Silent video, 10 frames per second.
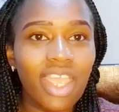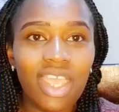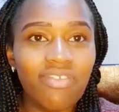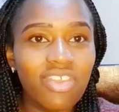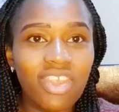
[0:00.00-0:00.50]

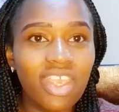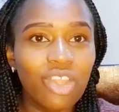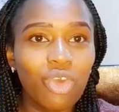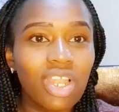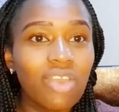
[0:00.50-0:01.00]
everything
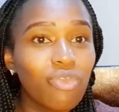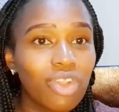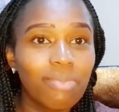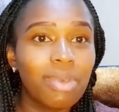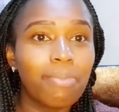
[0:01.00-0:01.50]
in your life
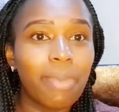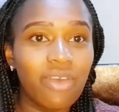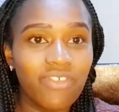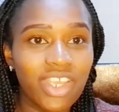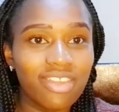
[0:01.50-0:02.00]
will be
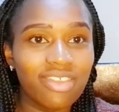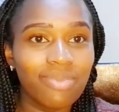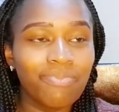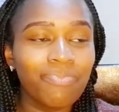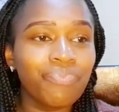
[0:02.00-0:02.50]
perfect.
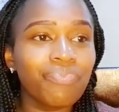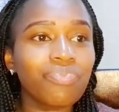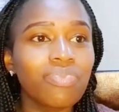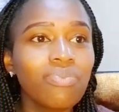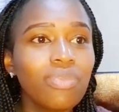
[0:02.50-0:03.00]

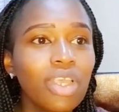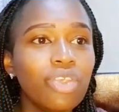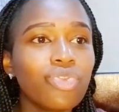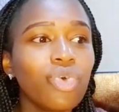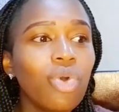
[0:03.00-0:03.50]

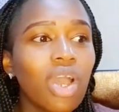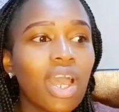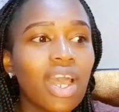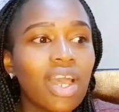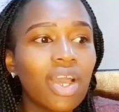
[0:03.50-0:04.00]
So
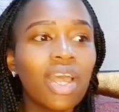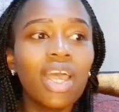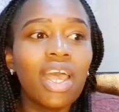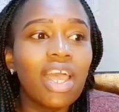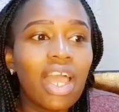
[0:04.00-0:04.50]

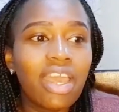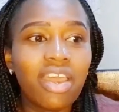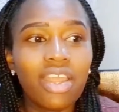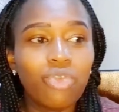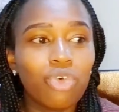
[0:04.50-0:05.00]

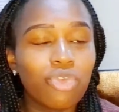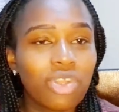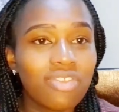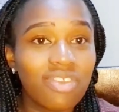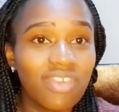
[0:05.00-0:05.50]
it was on
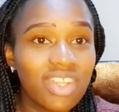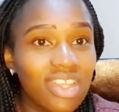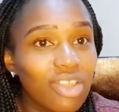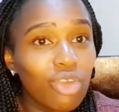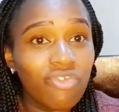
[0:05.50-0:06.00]
the
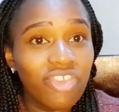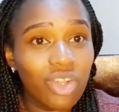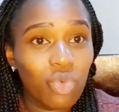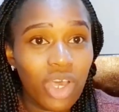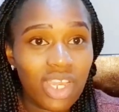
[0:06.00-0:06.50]
17th of
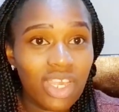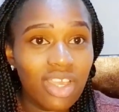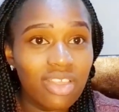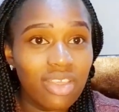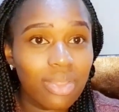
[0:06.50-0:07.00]
January
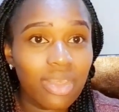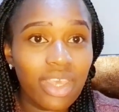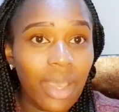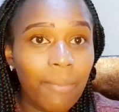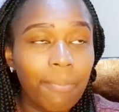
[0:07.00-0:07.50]
this
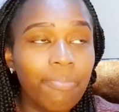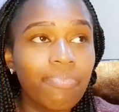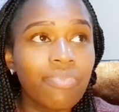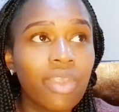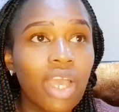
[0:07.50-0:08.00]
year,
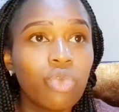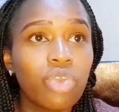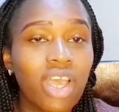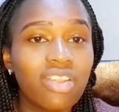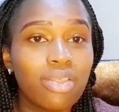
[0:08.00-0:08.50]
and
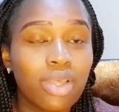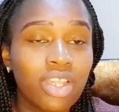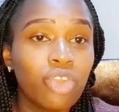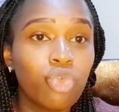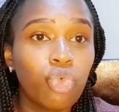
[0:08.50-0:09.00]
we had
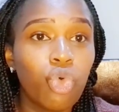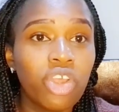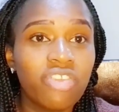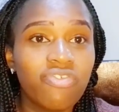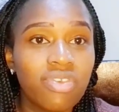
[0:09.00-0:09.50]
decided to go
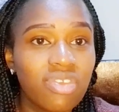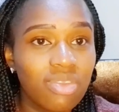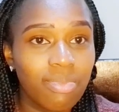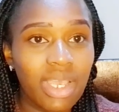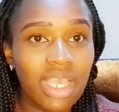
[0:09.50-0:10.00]
and
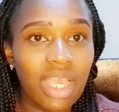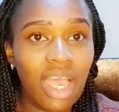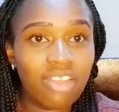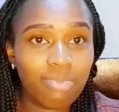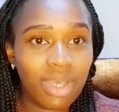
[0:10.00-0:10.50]
visit my
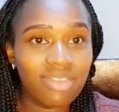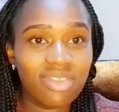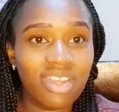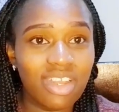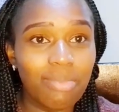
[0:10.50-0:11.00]
husband's
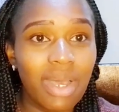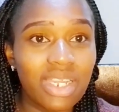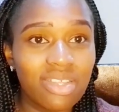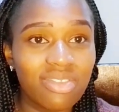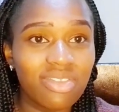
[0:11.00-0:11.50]

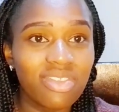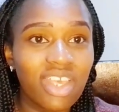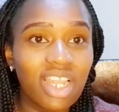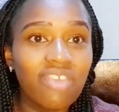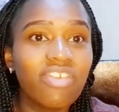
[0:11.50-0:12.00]
grandparents.
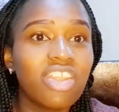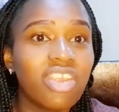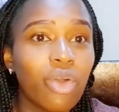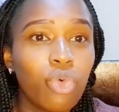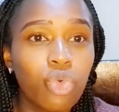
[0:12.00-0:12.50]
They live
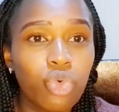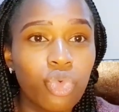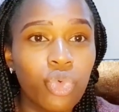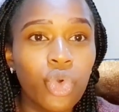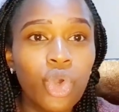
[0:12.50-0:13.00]
in Nyahururu.